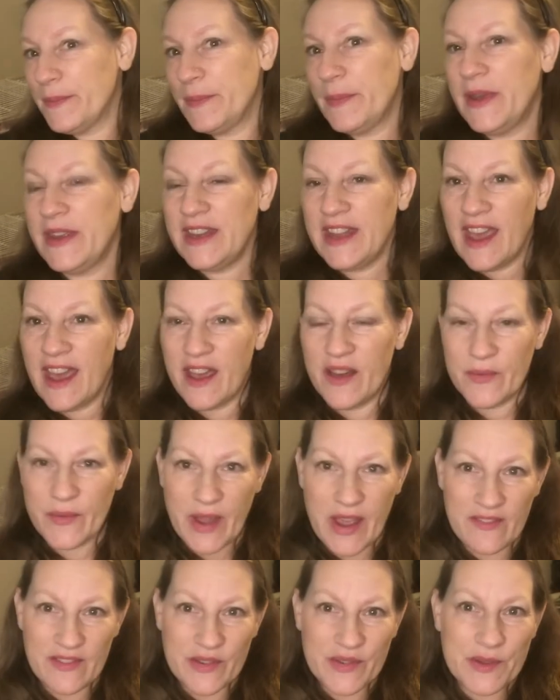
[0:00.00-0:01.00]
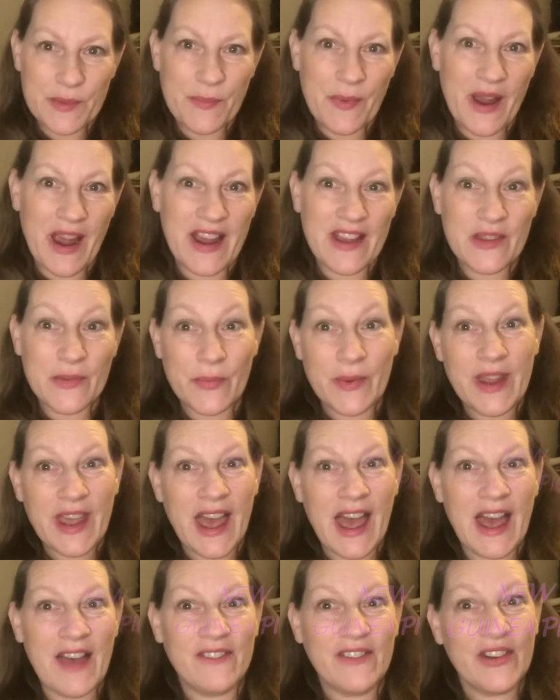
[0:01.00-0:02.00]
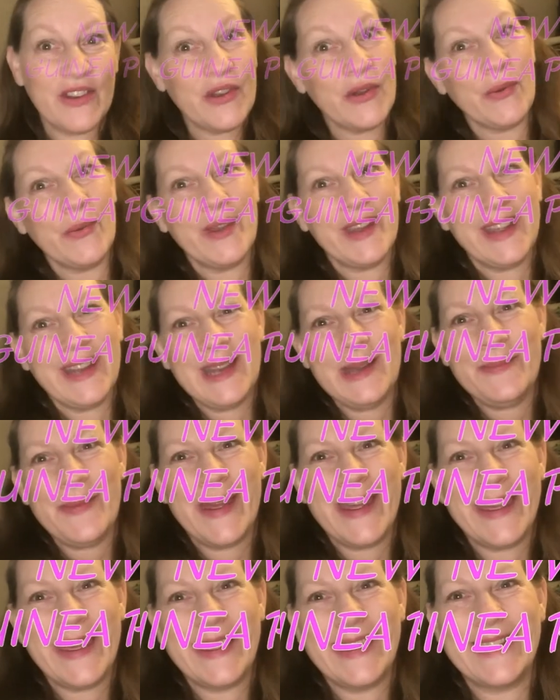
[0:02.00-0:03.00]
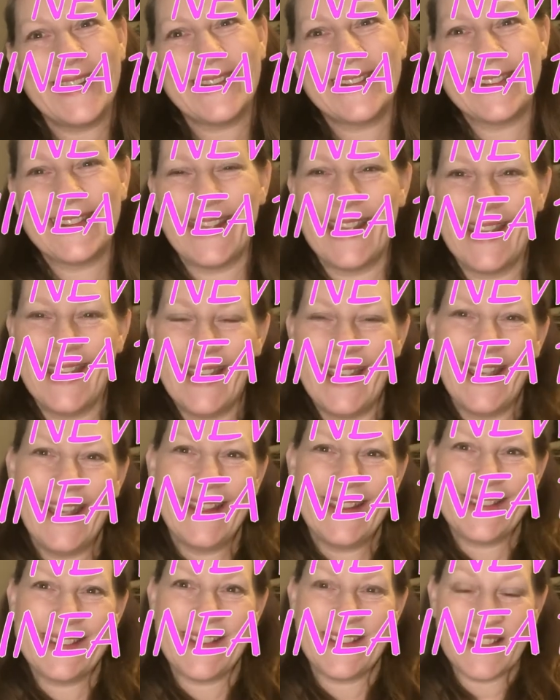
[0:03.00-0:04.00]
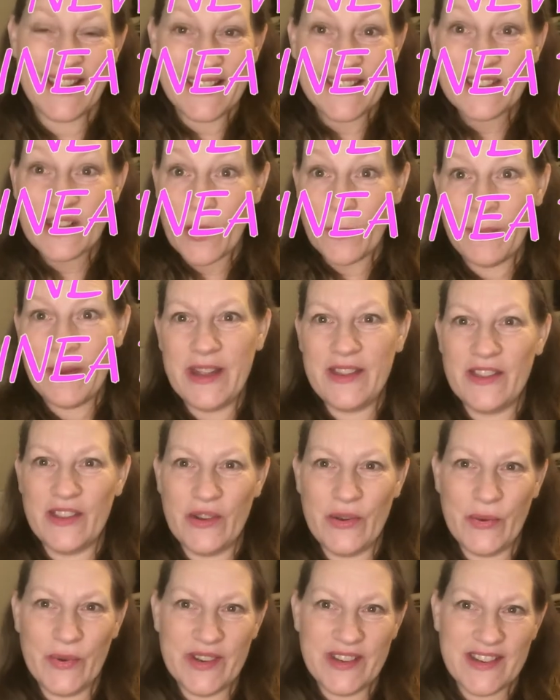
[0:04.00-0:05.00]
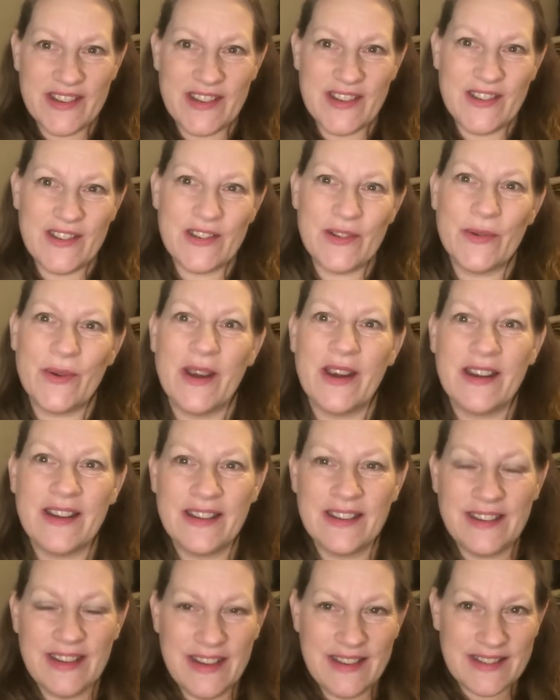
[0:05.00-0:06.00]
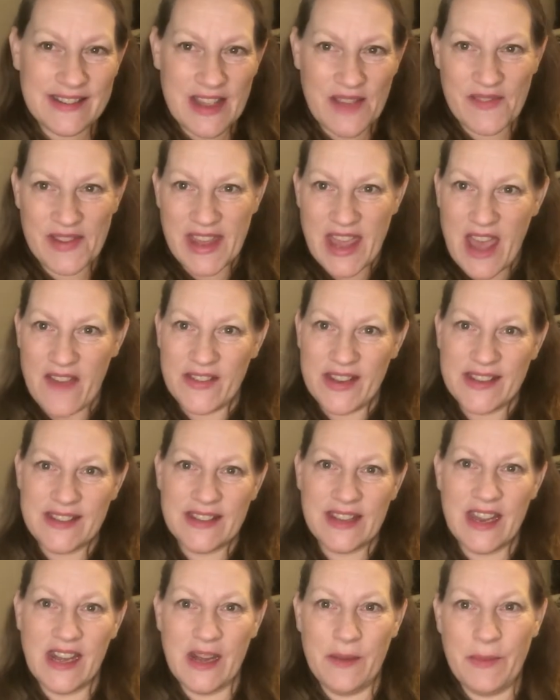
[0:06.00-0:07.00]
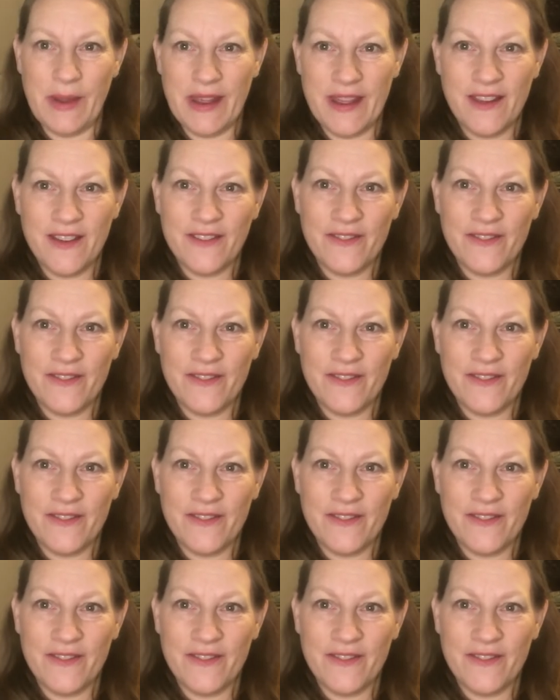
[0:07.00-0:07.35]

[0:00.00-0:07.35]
But yeah, we have a little surprise. We have new guinea pigs. So let's go meet the new additions to our Dean's Savvy Cavies guinea pig